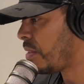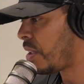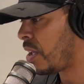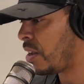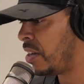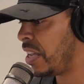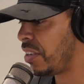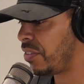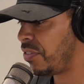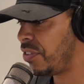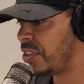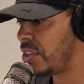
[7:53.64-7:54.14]

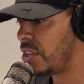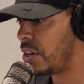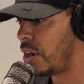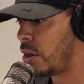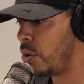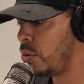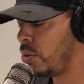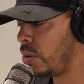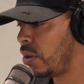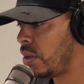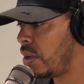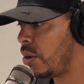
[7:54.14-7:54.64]
Next thing you
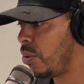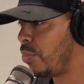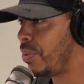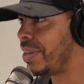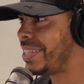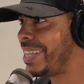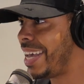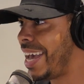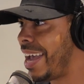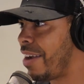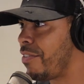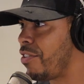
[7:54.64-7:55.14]
know, we're
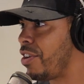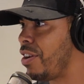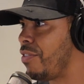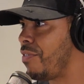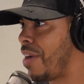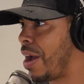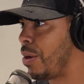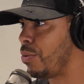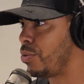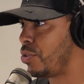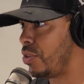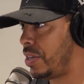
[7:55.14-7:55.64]
tearing
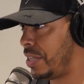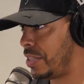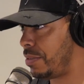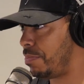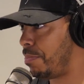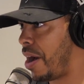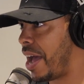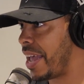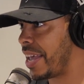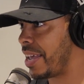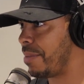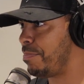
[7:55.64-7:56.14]
around on this
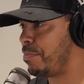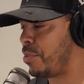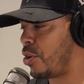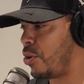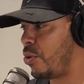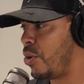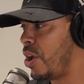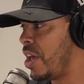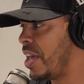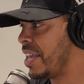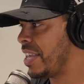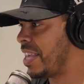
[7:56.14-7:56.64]
bike,
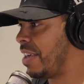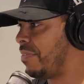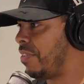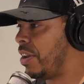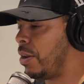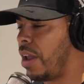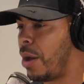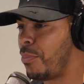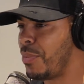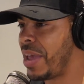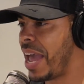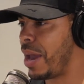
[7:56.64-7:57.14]
bro.
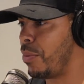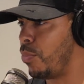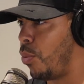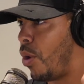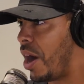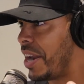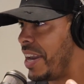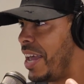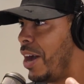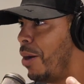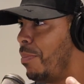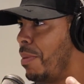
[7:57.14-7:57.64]
We had
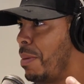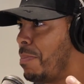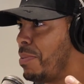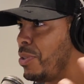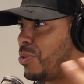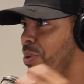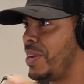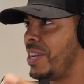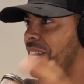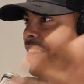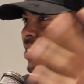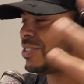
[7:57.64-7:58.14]
one helmet
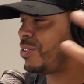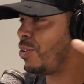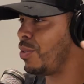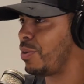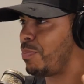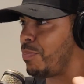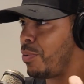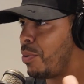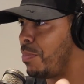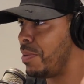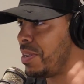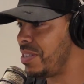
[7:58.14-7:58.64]
between us. It was
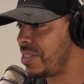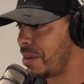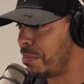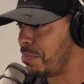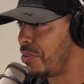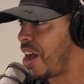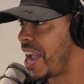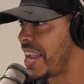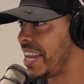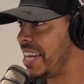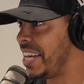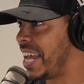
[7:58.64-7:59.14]
probably some
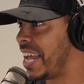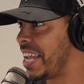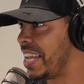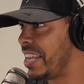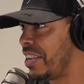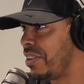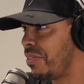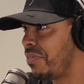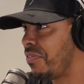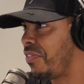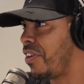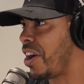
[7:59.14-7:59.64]

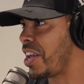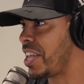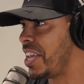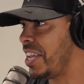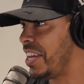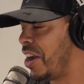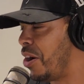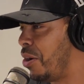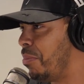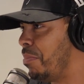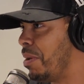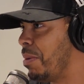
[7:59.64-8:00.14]
1980s fucking
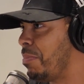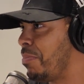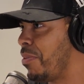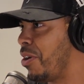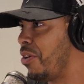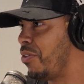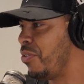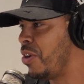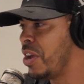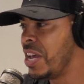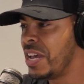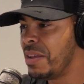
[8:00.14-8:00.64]
helmet,
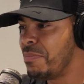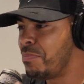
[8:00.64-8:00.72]
bro.